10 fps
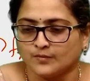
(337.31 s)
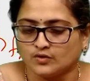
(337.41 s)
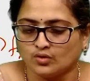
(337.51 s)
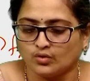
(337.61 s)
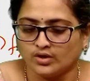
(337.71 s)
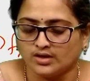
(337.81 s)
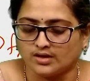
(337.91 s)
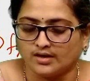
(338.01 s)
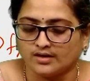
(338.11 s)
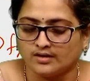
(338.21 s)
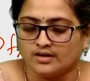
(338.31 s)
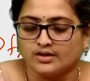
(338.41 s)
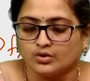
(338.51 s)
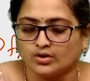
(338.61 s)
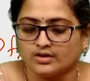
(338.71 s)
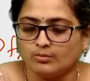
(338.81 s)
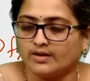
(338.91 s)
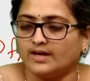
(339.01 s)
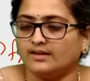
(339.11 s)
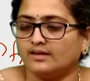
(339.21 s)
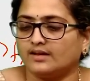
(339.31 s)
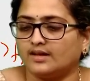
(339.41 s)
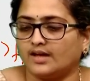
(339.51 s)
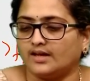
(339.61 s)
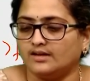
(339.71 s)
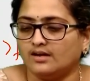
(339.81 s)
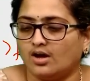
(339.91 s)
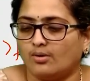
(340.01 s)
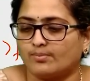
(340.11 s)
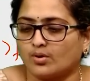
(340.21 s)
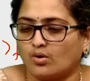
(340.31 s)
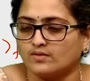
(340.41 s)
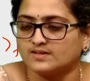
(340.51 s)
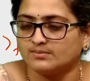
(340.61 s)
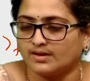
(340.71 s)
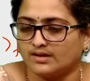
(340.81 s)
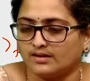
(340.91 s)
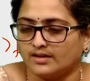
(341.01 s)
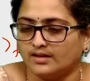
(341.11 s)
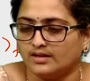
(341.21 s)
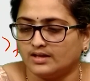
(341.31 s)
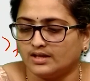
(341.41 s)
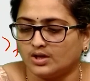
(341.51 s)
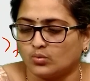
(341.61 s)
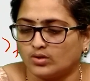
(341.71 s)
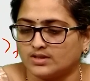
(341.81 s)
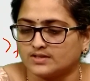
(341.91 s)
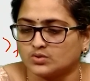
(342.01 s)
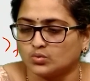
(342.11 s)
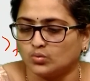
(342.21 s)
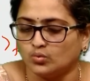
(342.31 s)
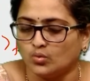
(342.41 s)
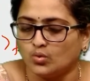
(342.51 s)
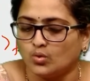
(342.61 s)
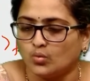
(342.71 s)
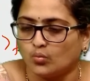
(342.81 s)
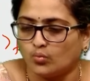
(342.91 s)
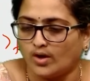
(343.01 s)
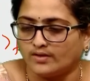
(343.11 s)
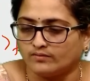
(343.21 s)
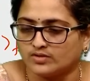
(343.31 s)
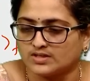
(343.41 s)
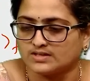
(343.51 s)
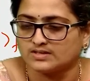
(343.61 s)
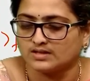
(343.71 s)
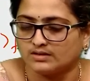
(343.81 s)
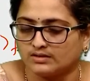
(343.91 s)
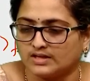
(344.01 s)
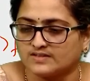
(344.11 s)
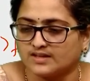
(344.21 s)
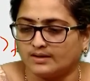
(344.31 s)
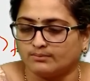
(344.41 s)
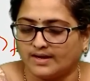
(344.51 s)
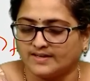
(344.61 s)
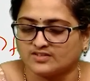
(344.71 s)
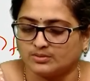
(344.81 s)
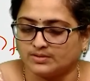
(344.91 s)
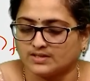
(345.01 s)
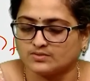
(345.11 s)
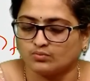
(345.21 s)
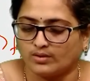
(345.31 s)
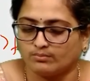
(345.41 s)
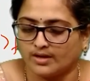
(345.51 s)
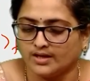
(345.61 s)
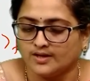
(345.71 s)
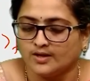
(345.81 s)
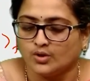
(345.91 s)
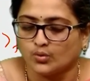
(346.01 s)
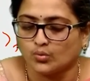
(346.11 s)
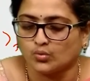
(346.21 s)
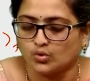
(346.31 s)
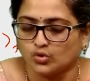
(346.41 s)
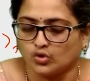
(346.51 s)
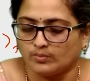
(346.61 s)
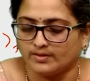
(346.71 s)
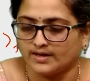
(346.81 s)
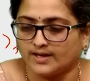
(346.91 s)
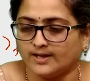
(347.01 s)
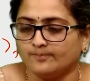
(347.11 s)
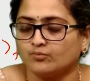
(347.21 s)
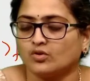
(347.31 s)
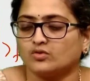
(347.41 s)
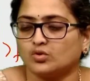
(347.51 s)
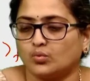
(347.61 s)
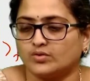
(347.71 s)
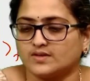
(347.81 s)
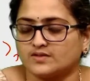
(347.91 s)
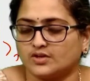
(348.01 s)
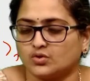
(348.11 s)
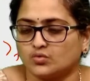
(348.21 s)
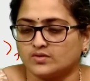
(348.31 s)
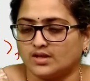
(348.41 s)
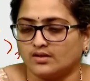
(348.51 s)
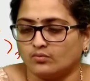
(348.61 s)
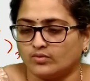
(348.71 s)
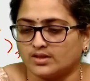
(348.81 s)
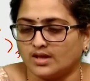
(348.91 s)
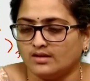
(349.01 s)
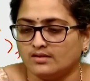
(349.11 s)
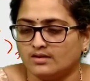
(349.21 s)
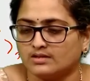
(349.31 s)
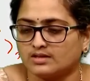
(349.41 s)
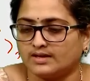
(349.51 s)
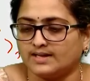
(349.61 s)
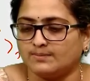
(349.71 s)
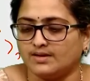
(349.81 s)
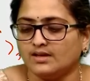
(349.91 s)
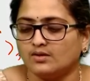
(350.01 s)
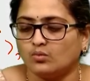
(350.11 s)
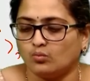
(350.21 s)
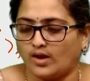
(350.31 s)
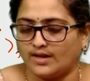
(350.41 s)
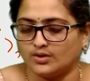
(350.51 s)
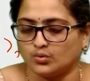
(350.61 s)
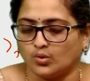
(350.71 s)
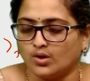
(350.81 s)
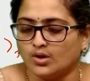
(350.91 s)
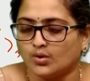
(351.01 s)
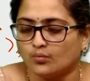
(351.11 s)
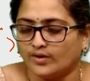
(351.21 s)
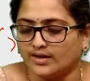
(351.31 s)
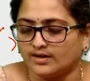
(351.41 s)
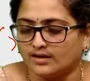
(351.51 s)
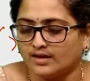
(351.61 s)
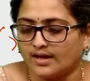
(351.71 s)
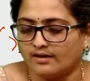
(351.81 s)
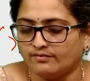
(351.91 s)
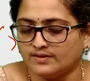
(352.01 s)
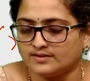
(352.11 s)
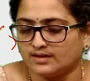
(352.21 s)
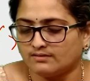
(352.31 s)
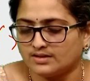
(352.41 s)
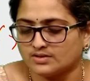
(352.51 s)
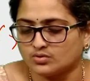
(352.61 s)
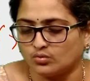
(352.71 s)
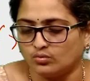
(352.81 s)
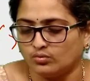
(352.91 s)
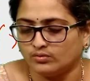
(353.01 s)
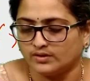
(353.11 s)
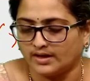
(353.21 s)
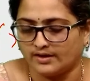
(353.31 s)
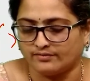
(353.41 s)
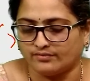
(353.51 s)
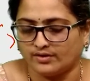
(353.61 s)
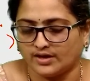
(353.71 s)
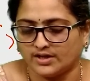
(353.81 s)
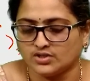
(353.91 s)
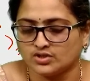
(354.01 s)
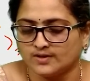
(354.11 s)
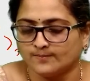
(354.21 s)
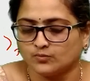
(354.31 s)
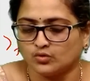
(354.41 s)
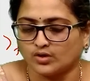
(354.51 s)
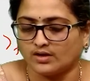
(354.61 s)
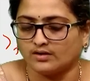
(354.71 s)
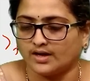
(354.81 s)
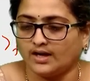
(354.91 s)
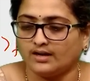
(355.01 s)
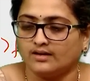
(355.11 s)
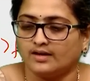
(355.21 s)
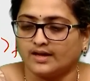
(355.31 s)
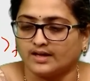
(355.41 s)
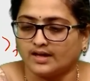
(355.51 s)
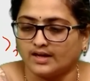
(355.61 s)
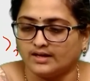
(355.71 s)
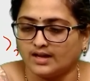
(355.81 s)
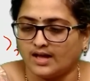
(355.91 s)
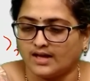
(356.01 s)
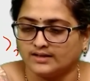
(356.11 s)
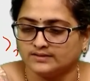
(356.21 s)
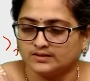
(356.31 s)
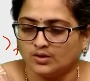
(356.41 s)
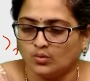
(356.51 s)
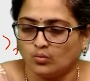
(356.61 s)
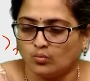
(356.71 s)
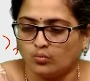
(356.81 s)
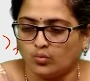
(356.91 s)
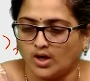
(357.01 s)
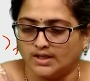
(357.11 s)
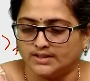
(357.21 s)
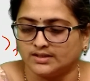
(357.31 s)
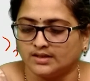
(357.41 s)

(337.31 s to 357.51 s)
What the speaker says: So here you will be getting a gain approximately equals to 1, which is less than minus 3 dB, that is 1 by root 2 you will be getting, so which is reducing with a 3 dB value. When f is equals to fh, you can get a gain as 1.